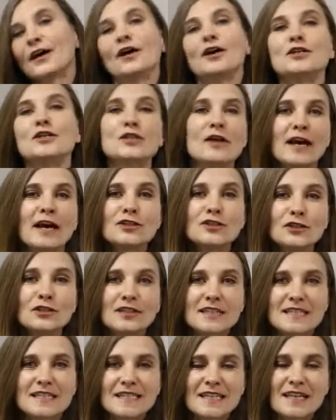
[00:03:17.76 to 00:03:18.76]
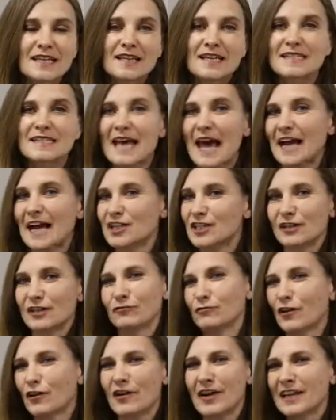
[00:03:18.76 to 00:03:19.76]
So as you can see, there's actually
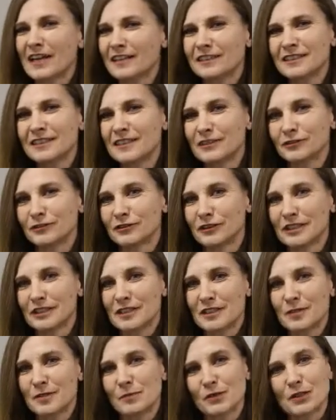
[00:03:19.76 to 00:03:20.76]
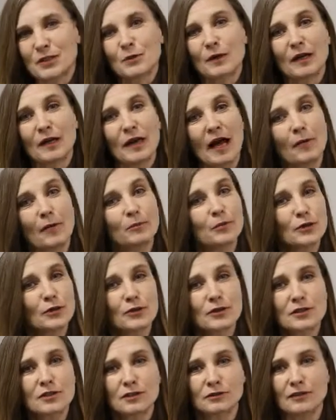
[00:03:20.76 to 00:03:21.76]
very little difference between our
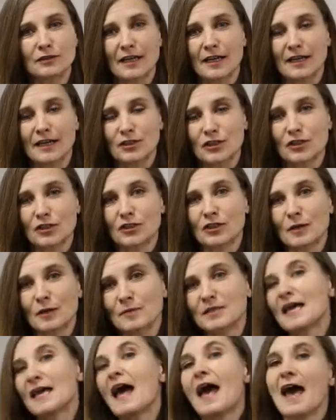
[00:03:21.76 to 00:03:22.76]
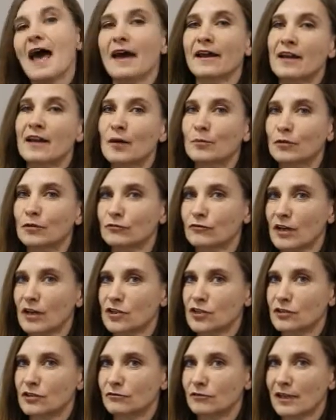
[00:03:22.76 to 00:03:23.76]
personal relationships and our
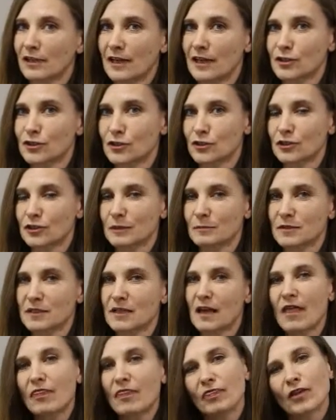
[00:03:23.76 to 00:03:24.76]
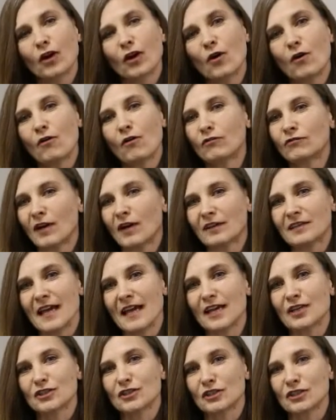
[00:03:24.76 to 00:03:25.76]
professional relationships. The core
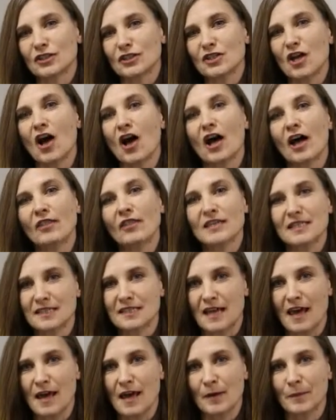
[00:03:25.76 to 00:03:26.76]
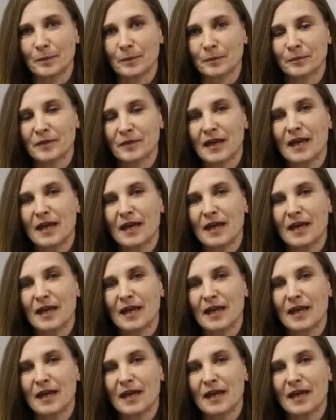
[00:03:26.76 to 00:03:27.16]
foundations are the same.